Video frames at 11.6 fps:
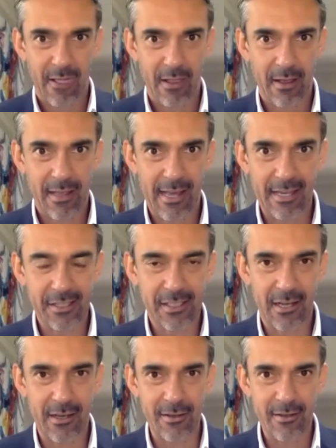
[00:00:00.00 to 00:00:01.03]
Okay.
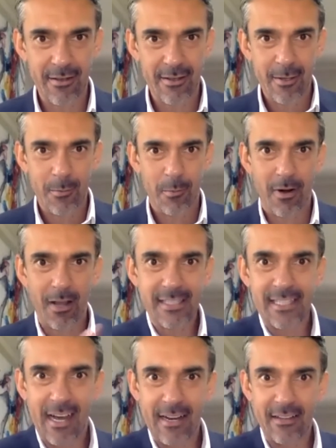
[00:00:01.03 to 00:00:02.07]
So when I
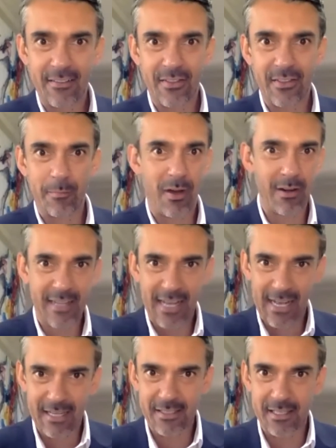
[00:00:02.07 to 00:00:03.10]
started the
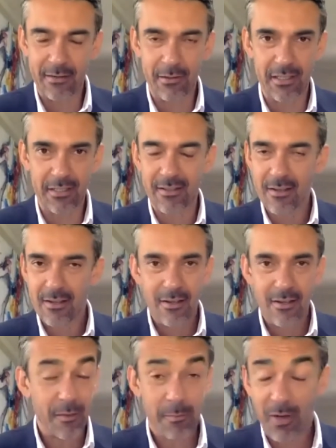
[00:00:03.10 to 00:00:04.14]
podcast series,
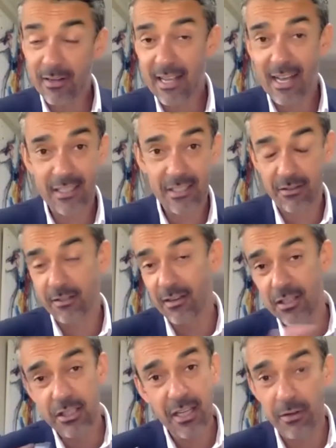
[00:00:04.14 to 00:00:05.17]
I'll
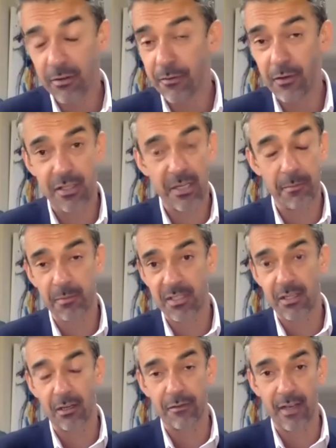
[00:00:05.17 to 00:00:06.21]
just give you a few tips
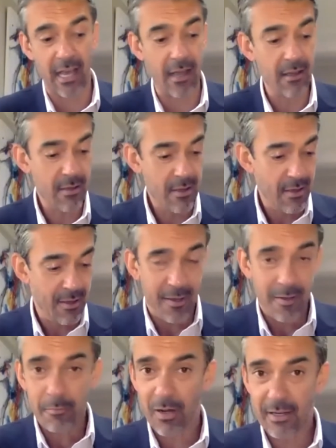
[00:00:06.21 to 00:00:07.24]
myself. Okay.
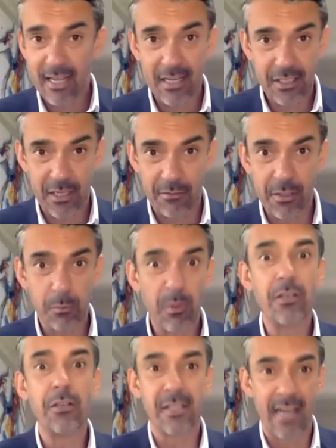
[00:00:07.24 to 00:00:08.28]
Podcast series, we
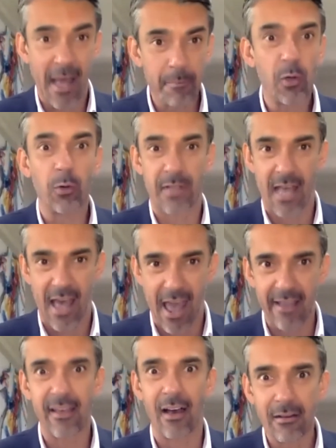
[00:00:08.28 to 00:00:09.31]
use an app called
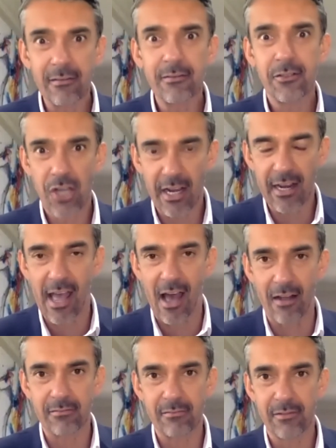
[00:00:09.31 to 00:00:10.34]
Anchor. Check it out.
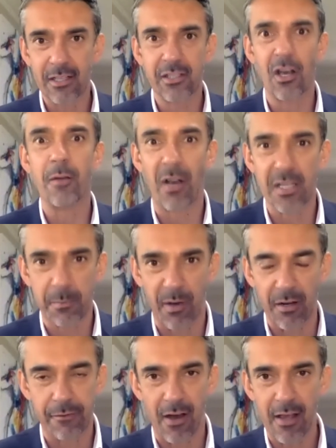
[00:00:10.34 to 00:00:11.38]
It's owned by
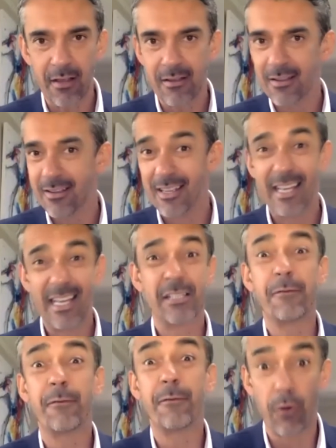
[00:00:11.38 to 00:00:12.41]
Spotify. It's
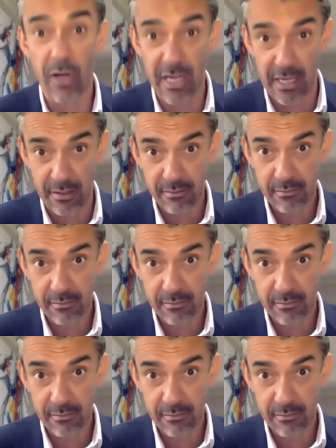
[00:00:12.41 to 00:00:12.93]
free.